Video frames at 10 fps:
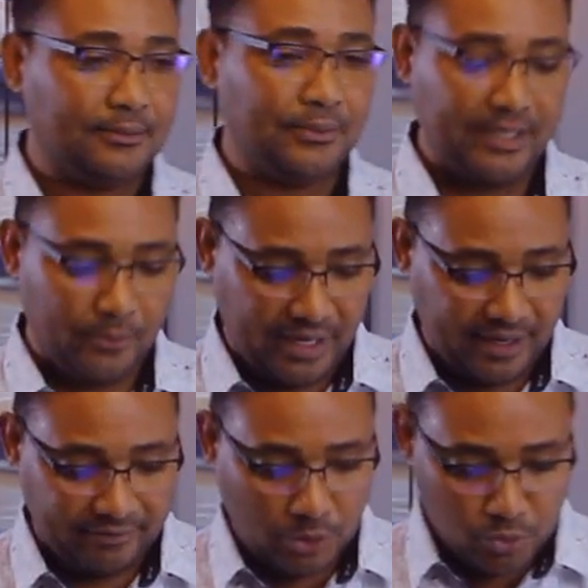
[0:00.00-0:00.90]
we
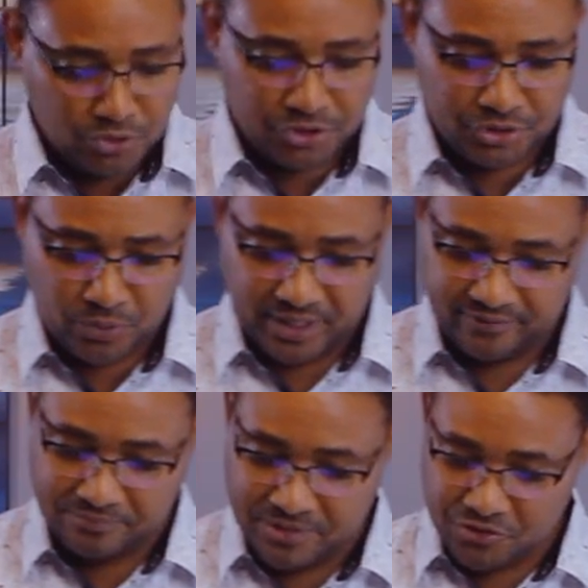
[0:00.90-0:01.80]
have Cush, we
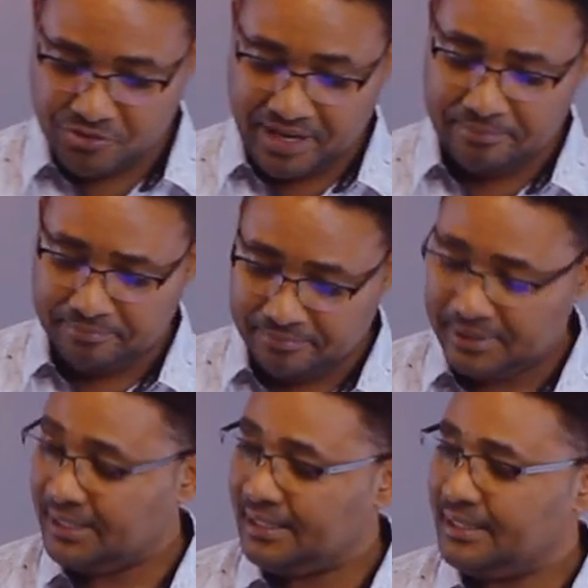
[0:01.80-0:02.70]
have Mizraim.
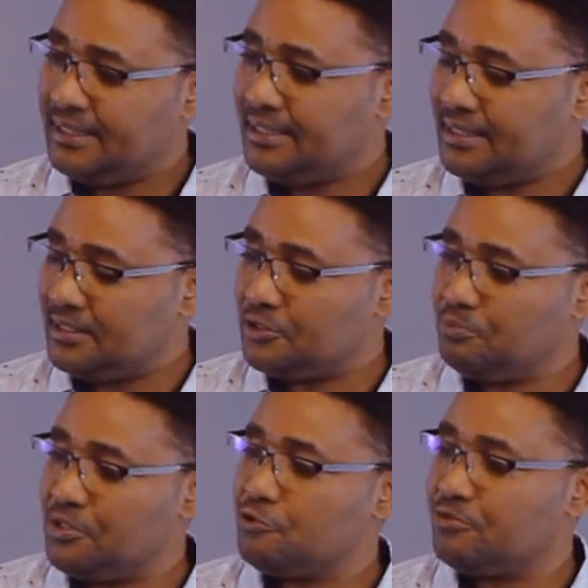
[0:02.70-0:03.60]
It's
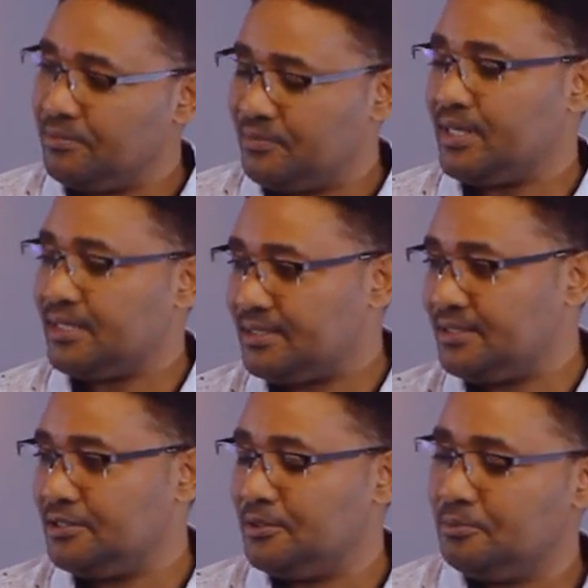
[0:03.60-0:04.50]
Mizraim
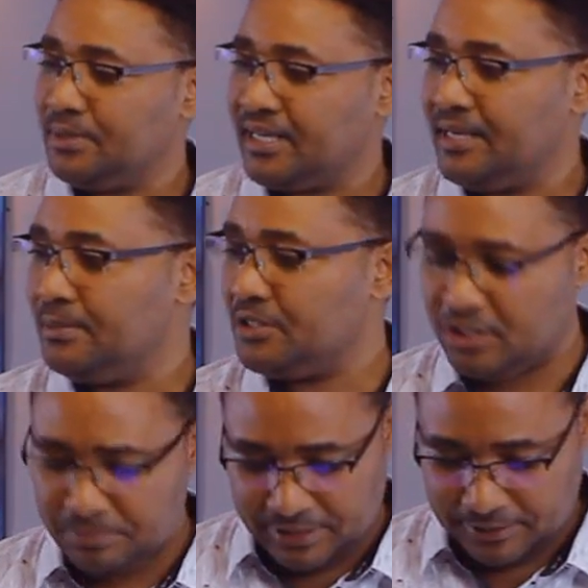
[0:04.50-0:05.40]
that became
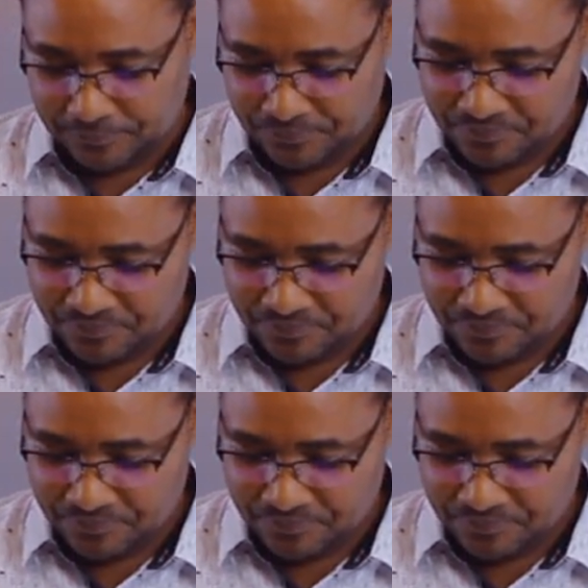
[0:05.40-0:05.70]
Egypt.